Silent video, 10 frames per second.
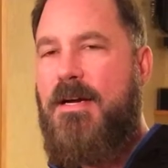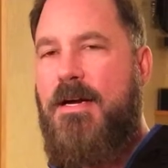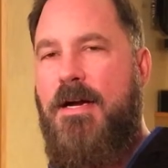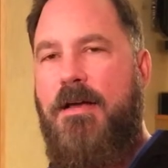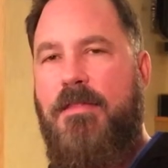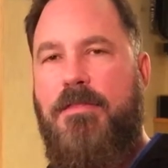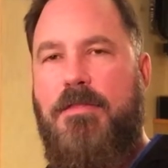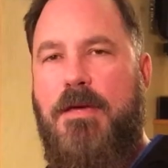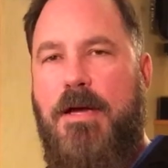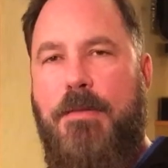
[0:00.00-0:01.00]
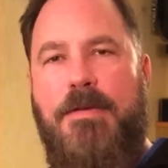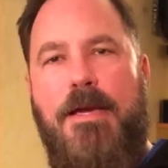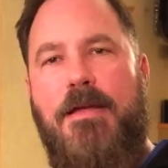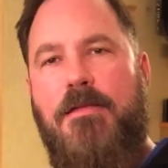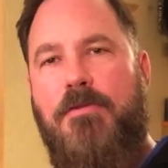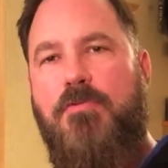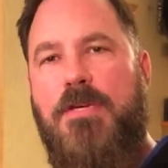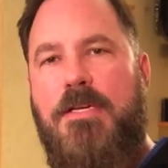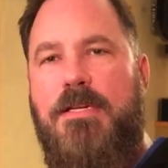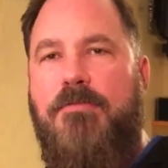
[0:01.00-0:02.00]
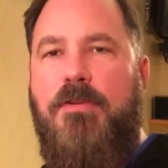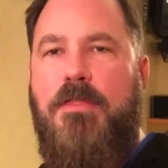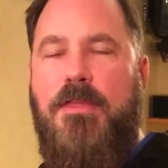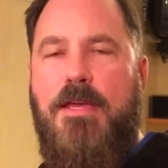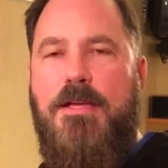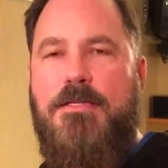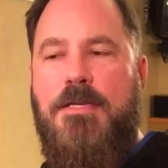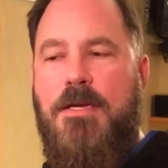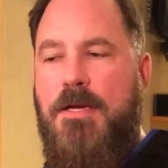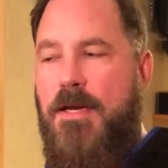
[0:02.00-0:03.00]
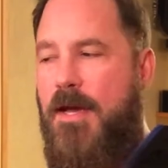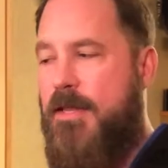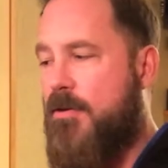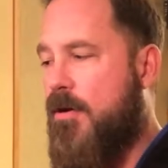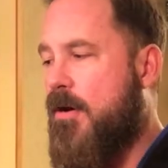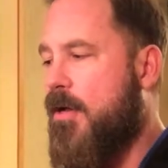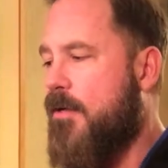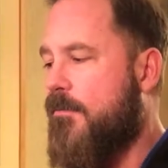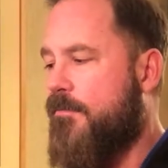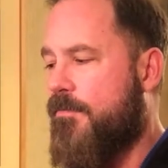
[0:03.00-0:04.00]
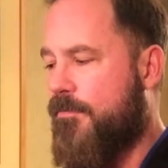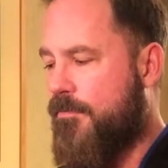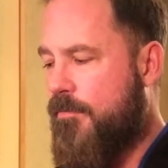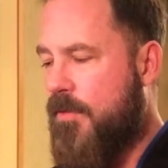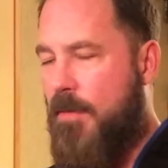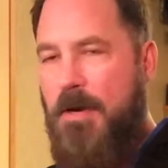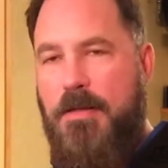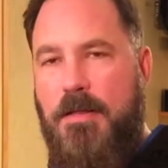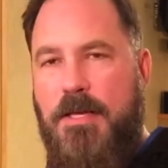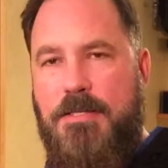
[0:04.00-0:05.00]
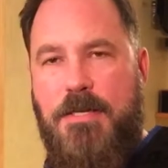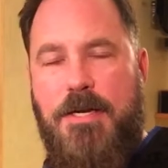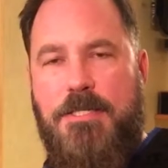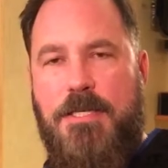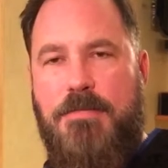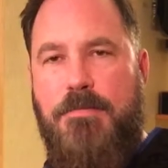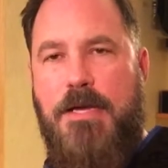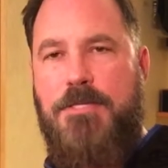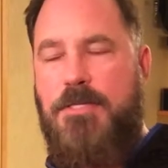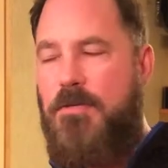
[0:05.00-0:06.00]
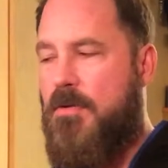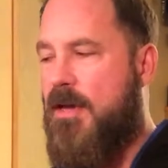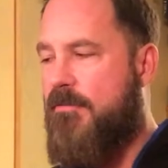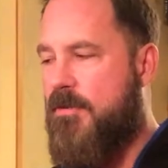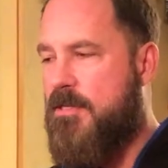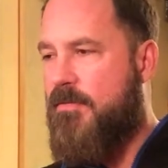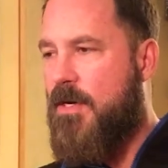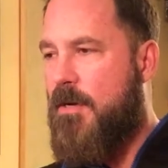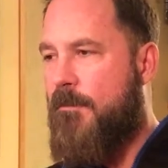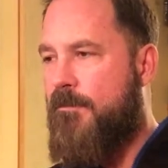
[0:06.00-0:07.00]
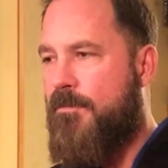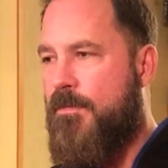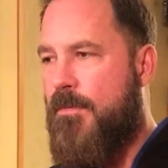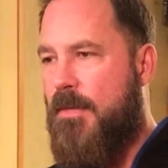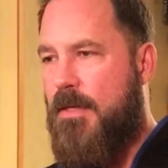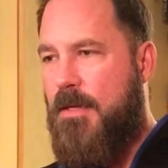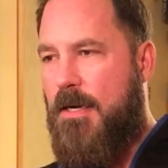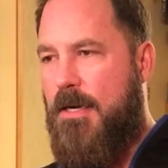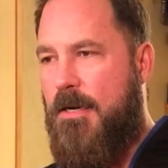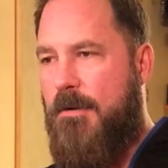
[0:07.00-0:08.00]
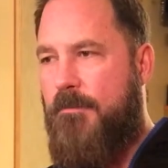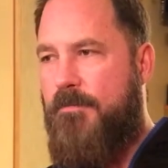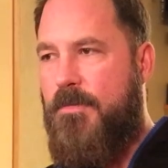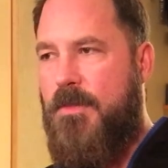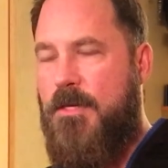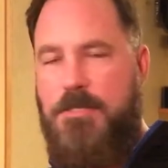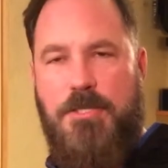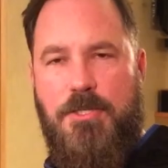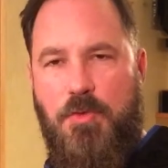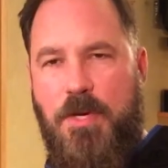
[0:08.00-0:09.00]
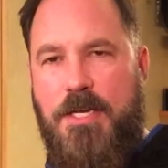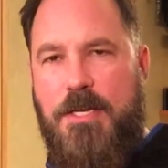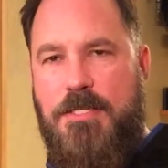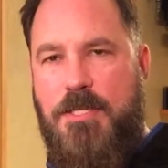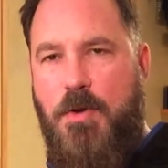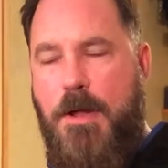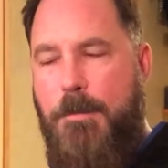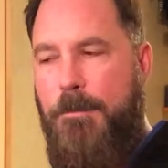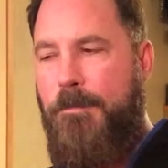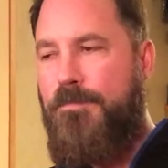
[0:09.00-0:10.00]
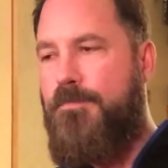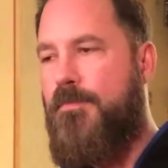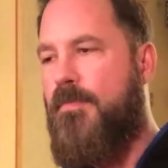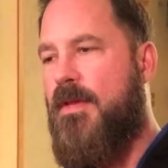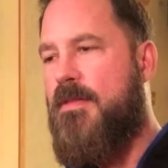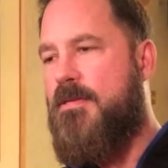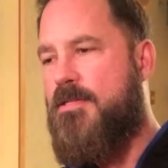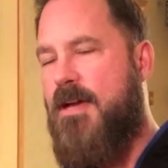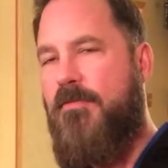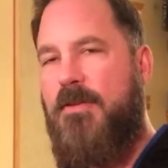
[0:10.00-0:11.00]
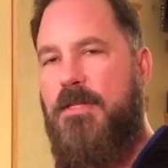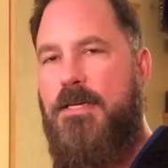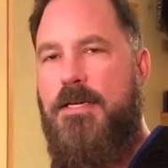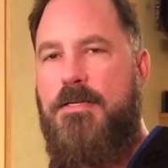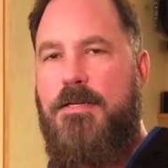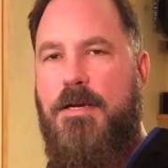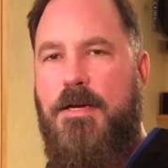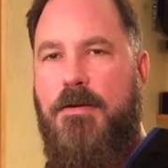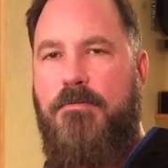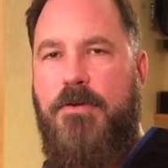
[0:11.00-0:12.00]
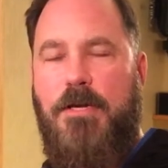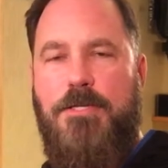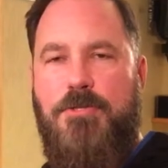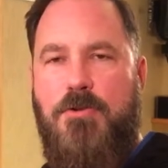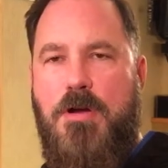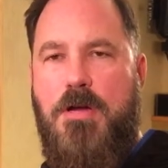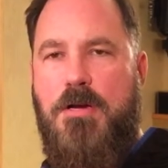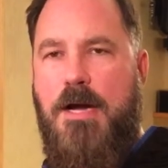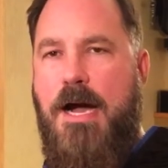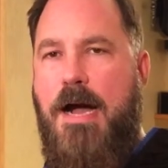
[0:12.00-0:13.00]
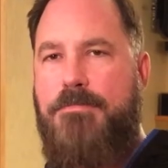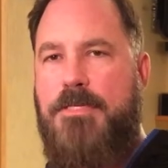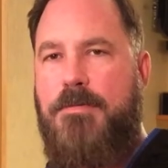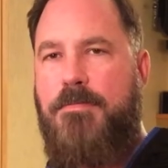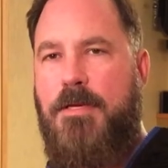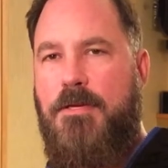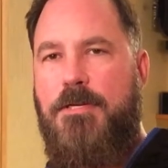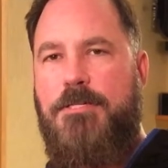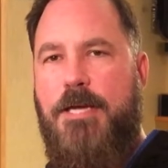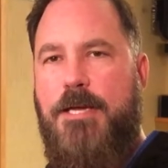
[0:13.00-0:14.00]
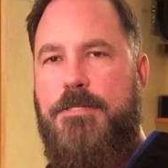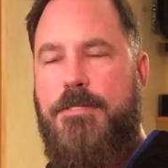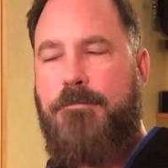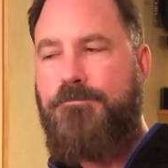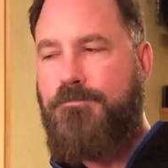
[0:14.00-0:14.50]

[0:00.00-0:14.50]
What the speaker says: I'm getting three different things, and they're all among the things that I just mentioned. Okay, first of all, there's a sweetness to it. There's definitely fairly strong hops that you can taste.